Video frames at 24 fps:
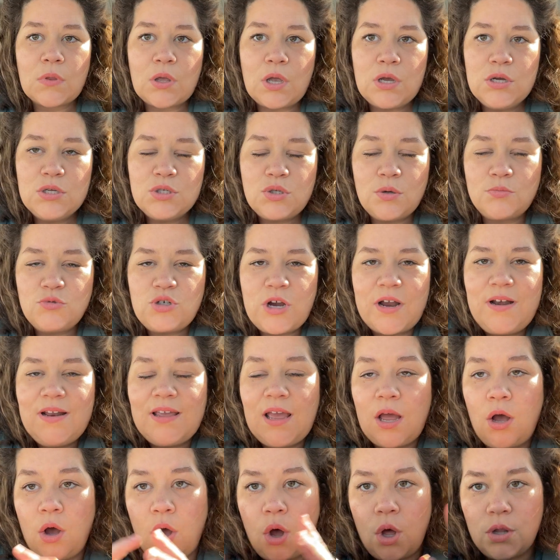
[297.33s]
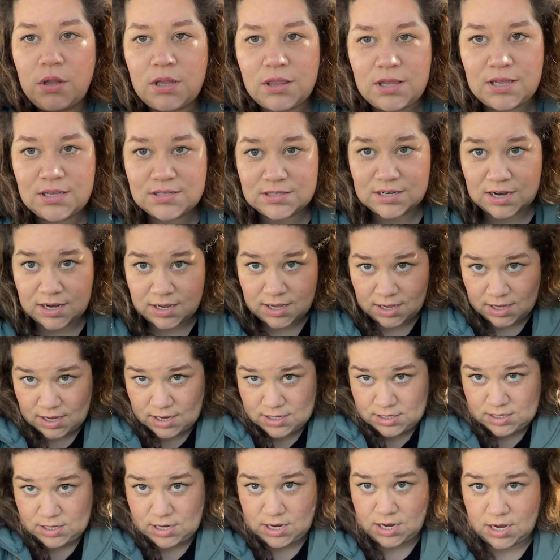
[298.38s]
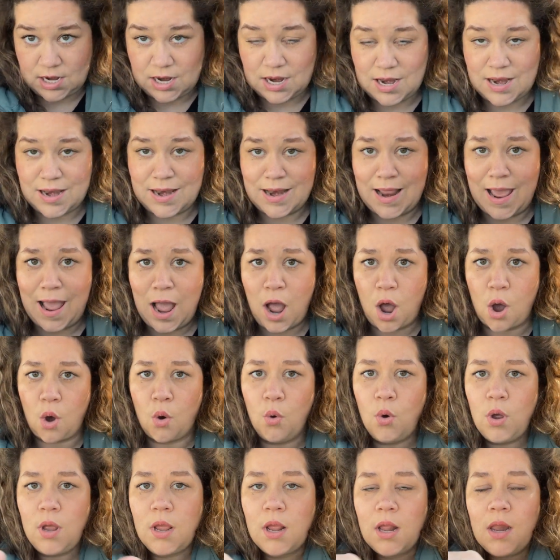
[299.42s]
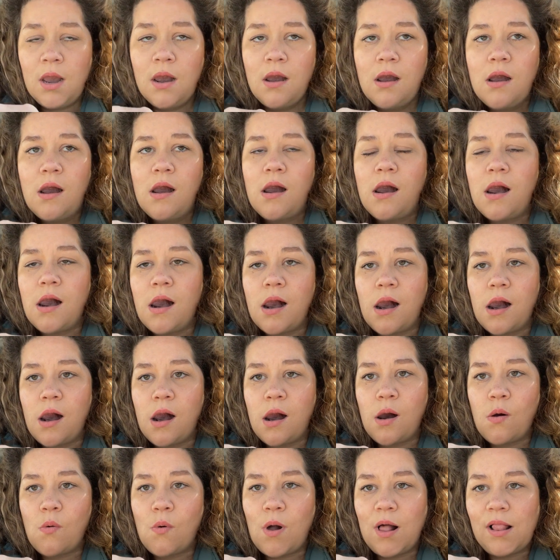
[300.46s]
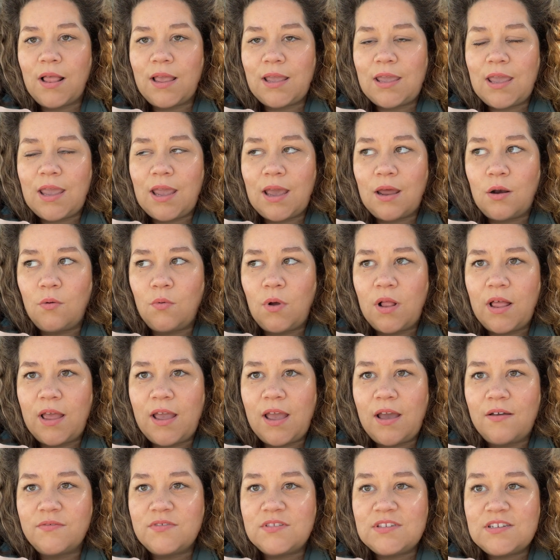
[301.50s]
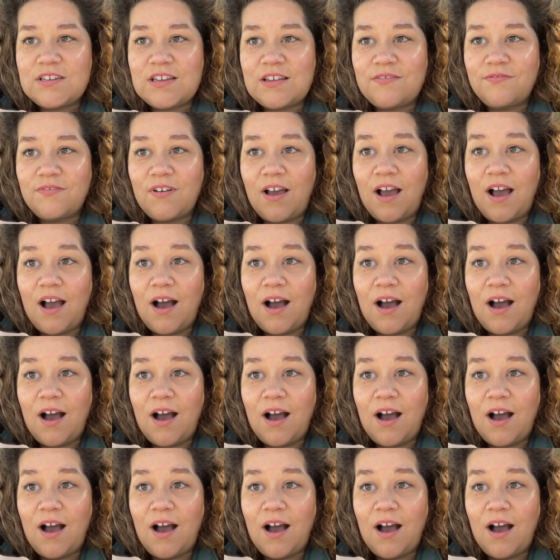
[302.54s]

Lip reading: So I'm trying to get all the things that I can get done now while I have Steve.